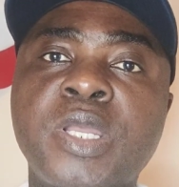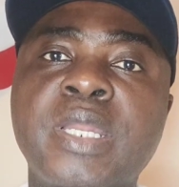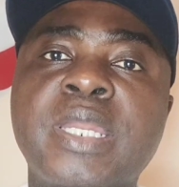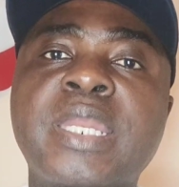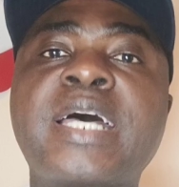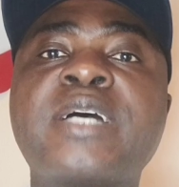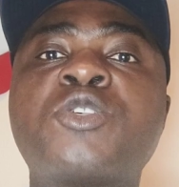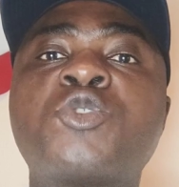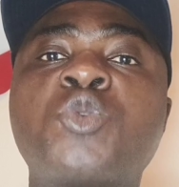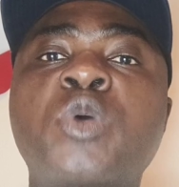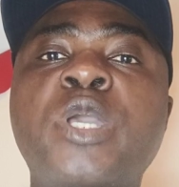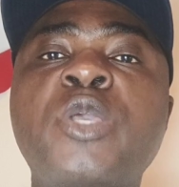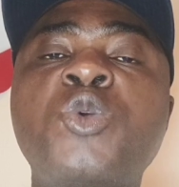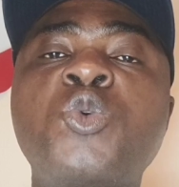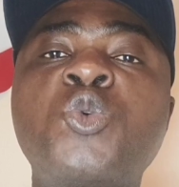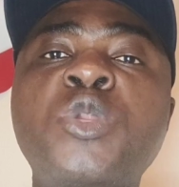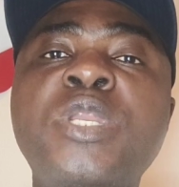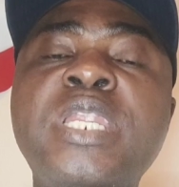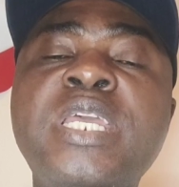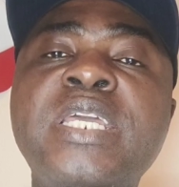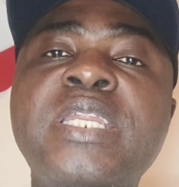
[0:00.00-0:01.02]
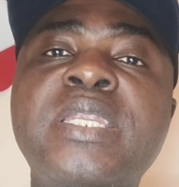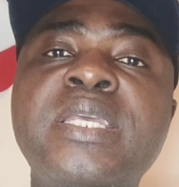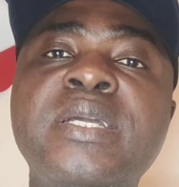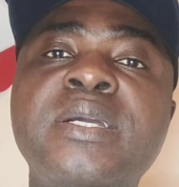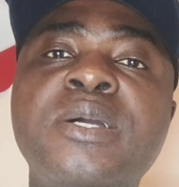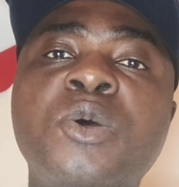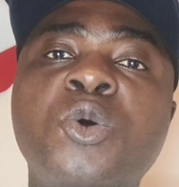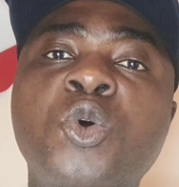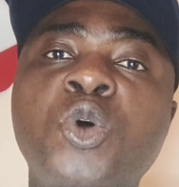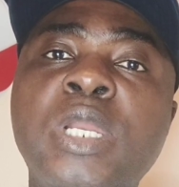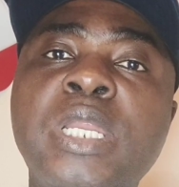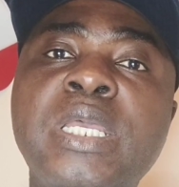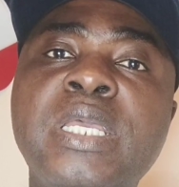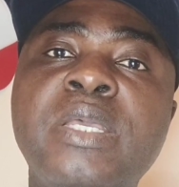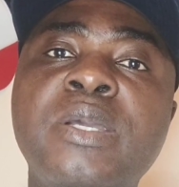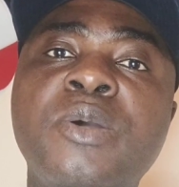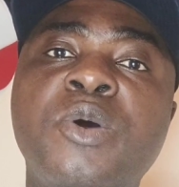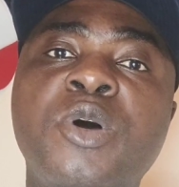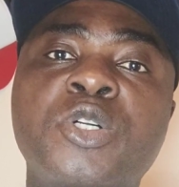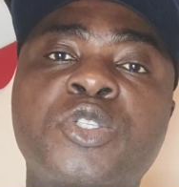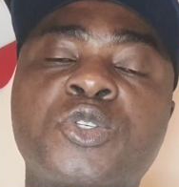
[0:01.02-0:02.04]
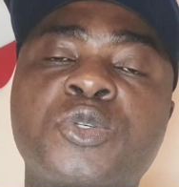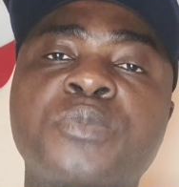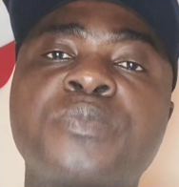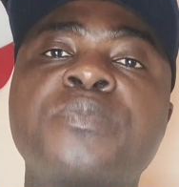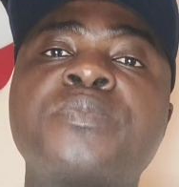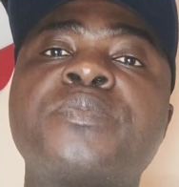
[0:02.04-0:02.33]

That's where you need only what?